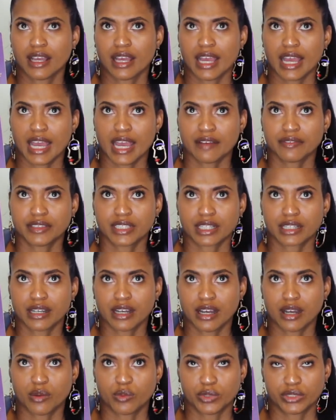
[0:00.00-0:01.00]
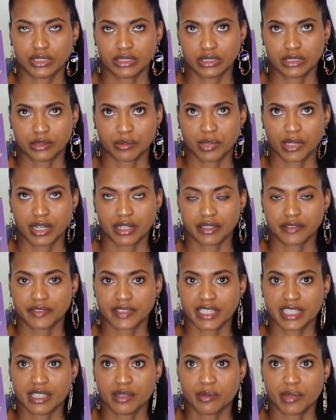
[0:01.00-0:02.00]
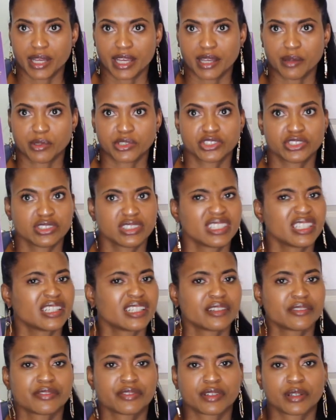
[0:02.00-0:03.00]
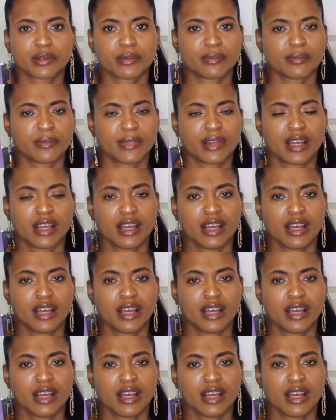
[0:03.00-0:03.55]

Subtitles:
half.com, which is a part of eBay, but you can get it from